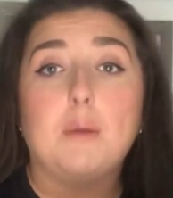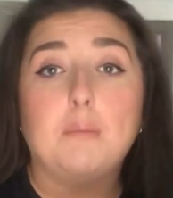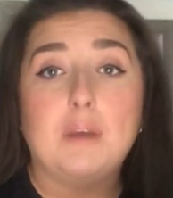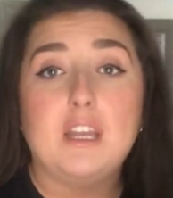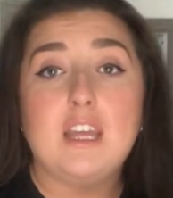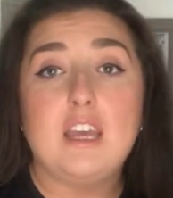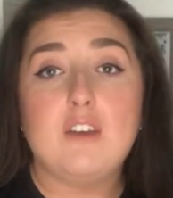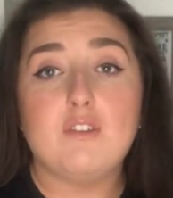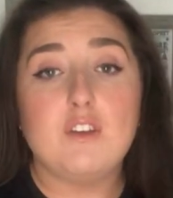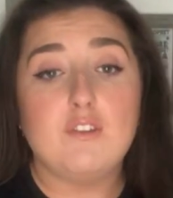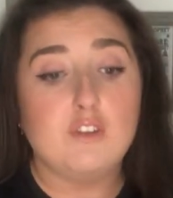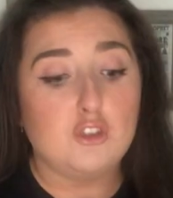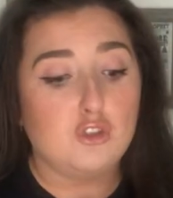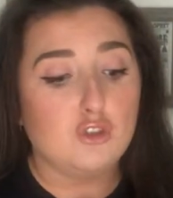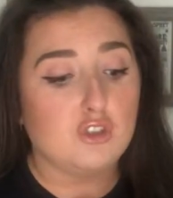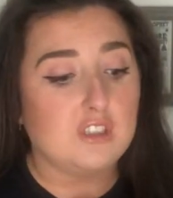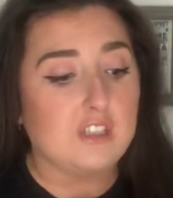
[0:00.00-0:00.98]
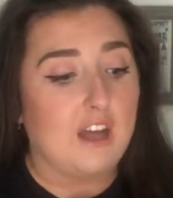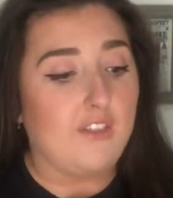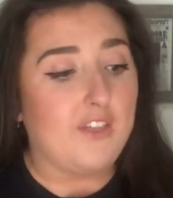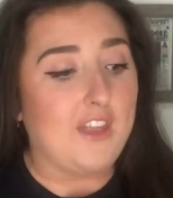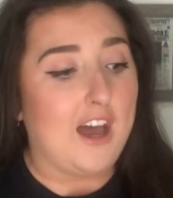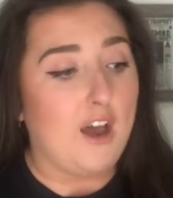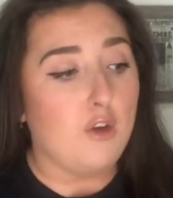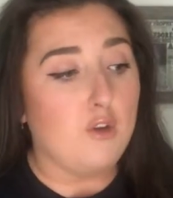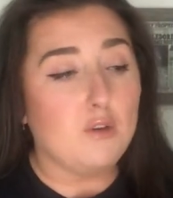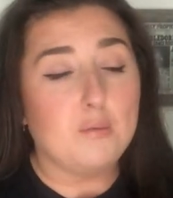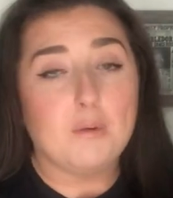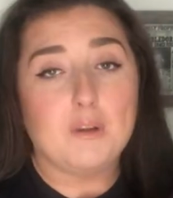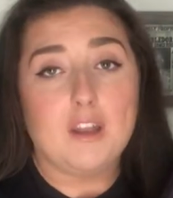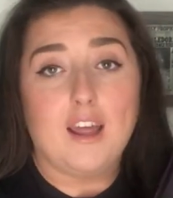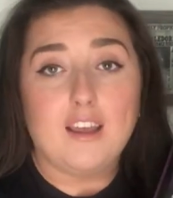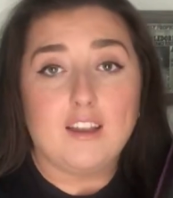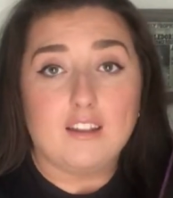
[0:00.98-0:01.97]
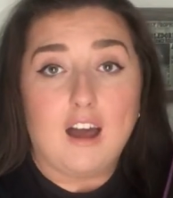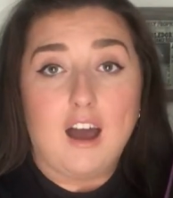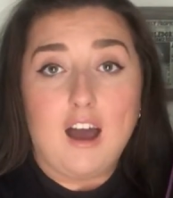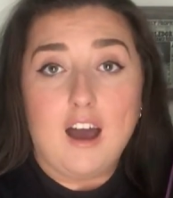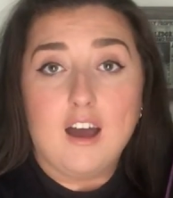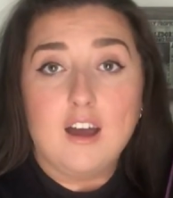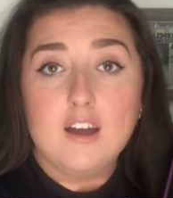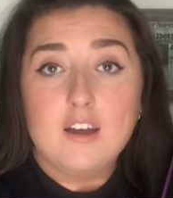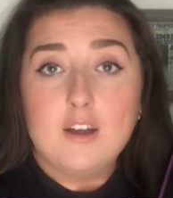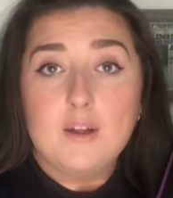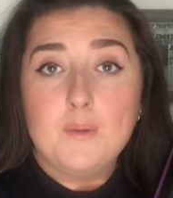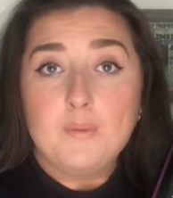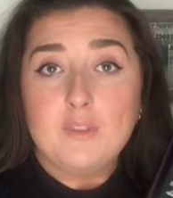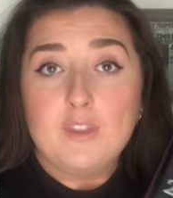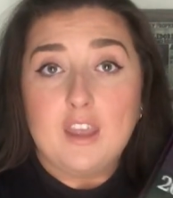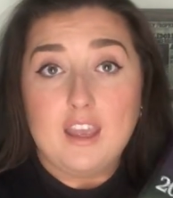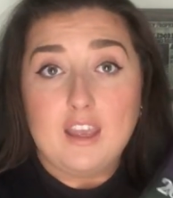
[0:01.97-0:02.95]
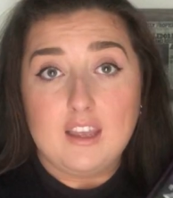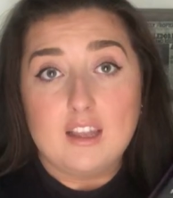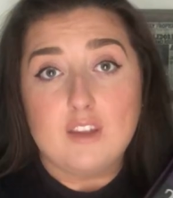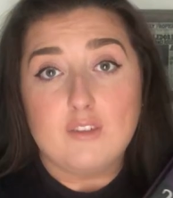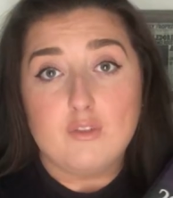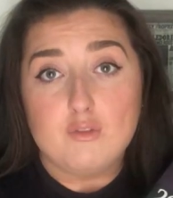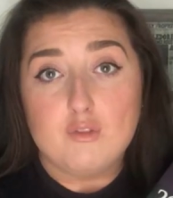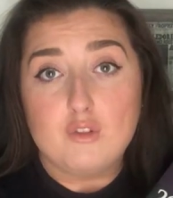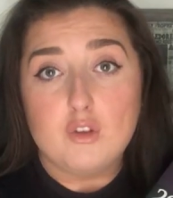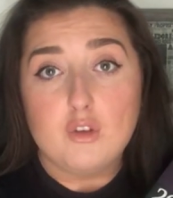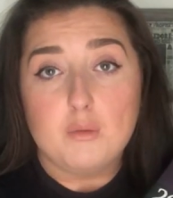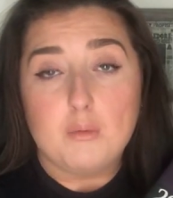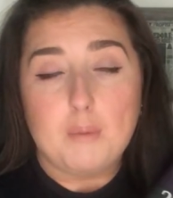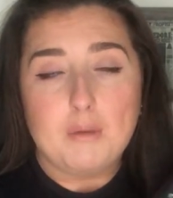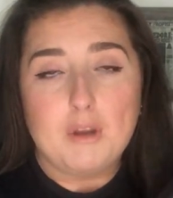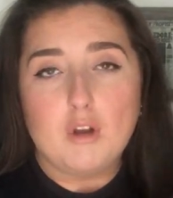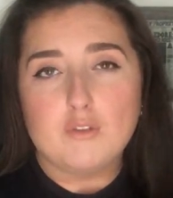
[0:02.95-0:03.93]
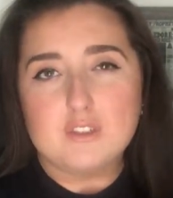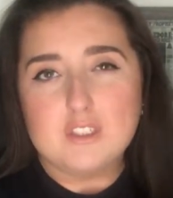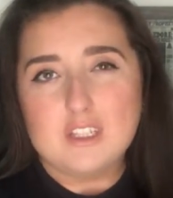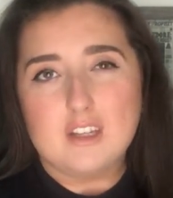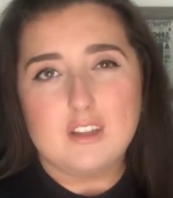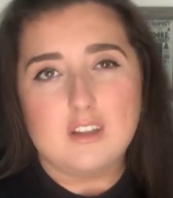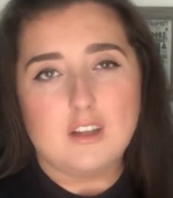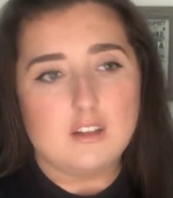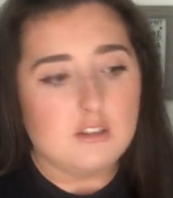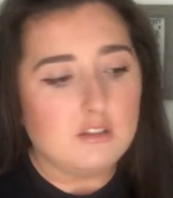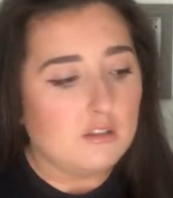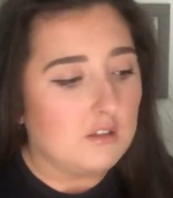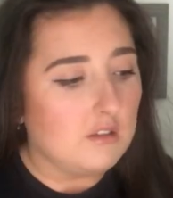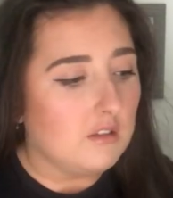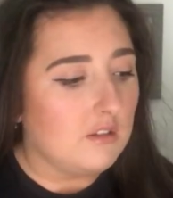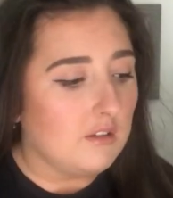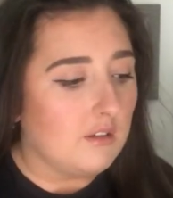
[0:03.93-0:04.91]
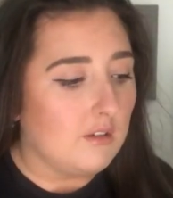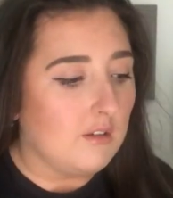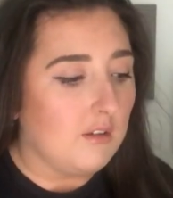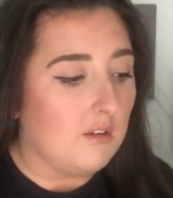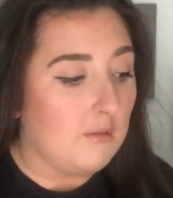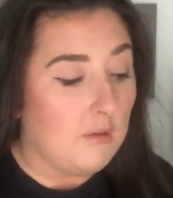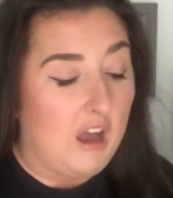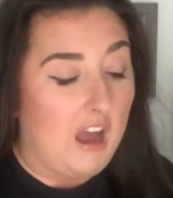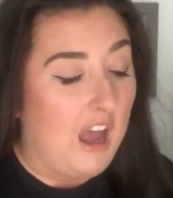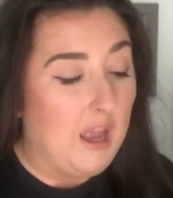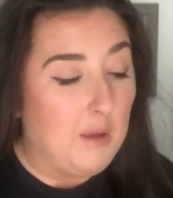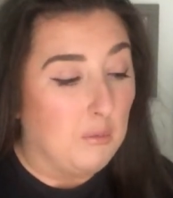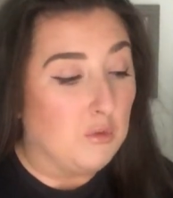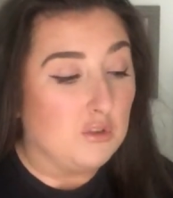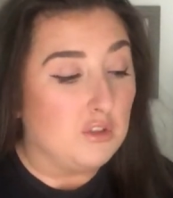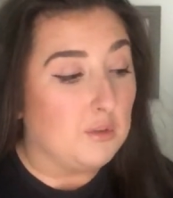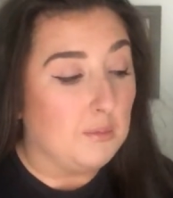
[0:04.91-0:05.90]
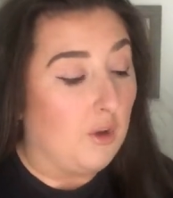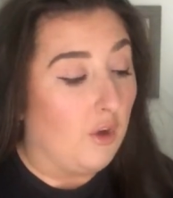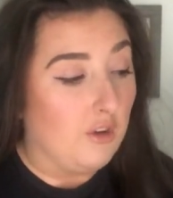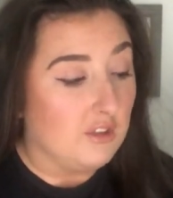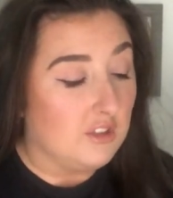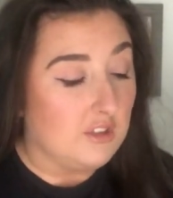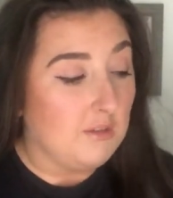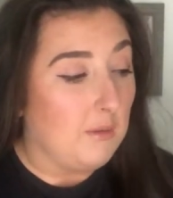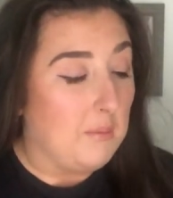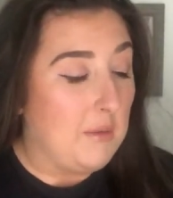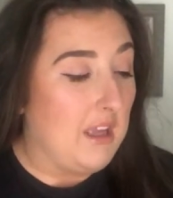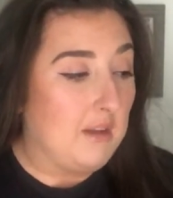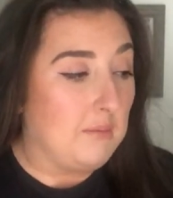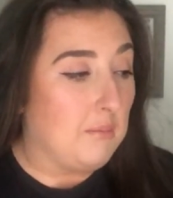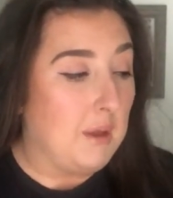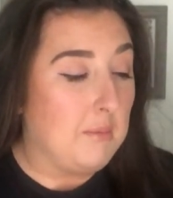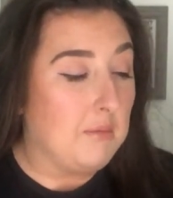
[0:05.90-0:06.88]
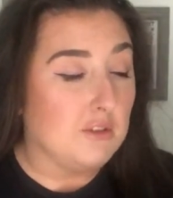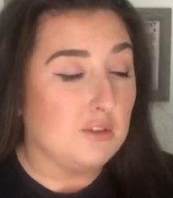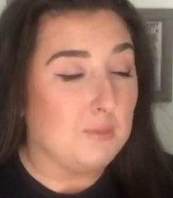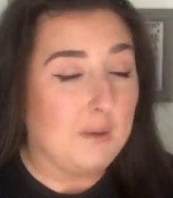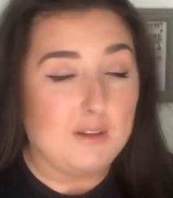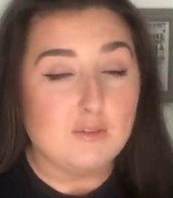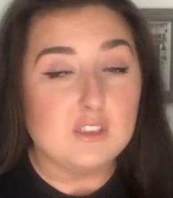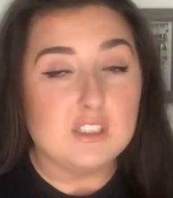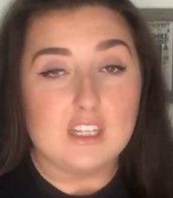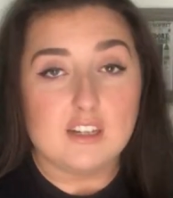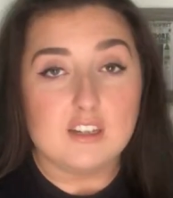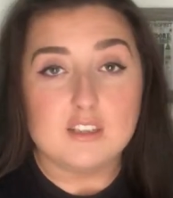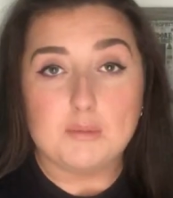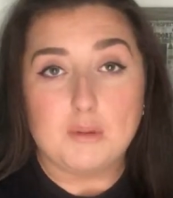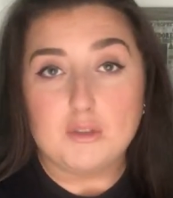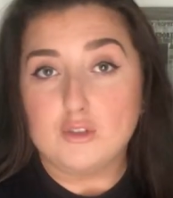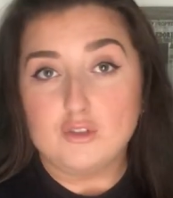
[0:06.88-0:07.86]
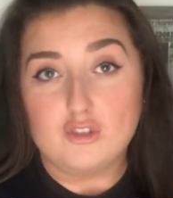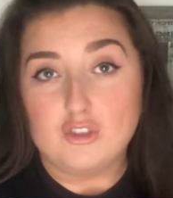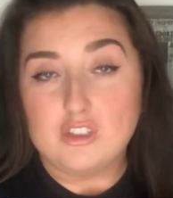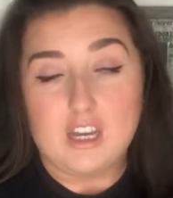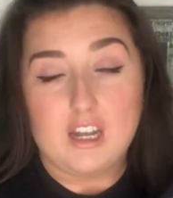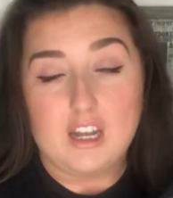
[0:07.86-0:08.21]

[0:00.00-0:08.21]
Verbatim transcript: I mean, even if you just had that open like that in your living room, I mean, obviously, uh, I would, to be honest. I mean, people spend ridiculous amounts on just